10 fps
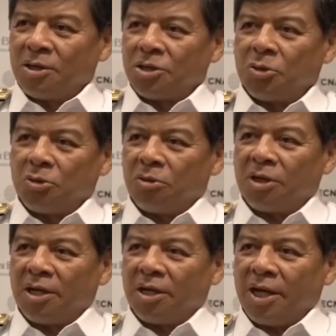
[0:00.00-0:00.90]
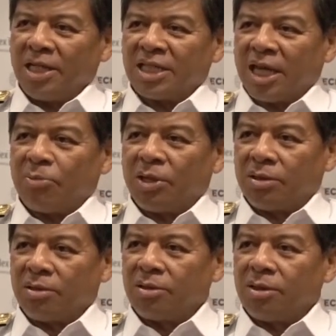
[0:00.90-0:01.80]
So, as a
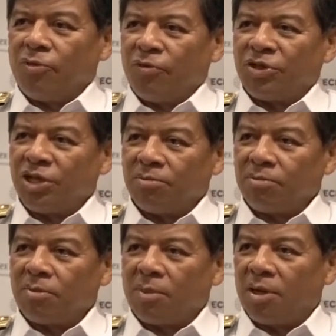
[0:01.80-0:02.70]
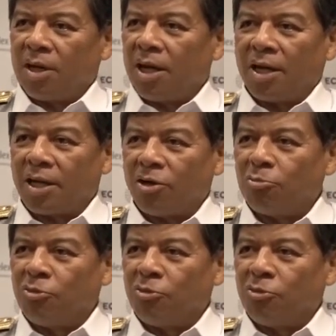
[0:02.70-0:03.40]
captain with the ship, I cannot